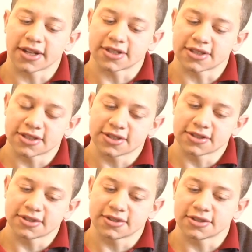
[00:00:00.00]
is
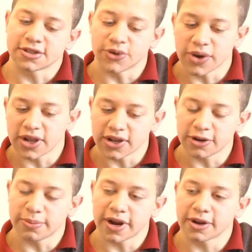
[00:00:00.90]
doing a
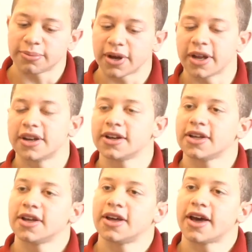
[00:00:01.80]
little better, but
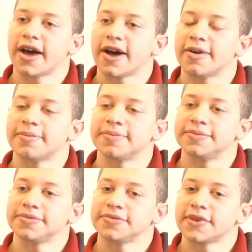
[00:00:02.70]
I
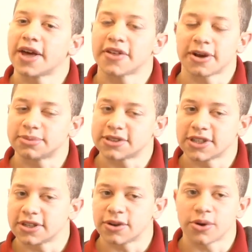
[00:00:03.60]
think I'm
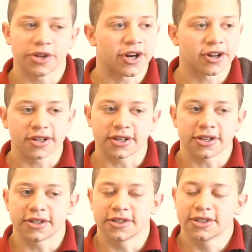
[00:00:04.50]
still holding on
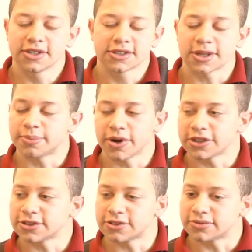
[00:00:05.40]
to some
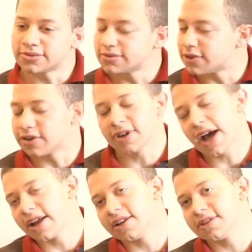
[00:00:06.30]
parts of, or
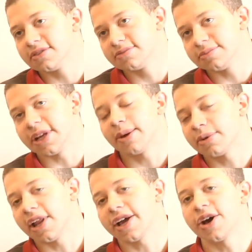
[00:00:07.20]
not being able to
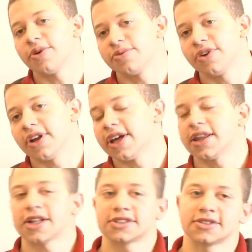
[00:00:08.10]
let go fully, and
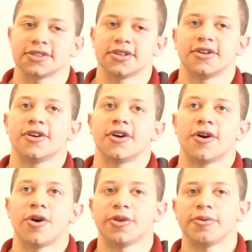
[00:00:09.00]
that's
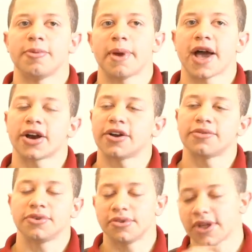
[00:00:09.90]
holding me back on a
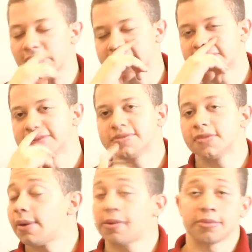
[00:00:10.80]
few things.
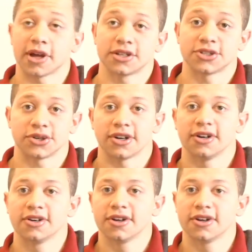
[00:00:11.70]
I'm not sure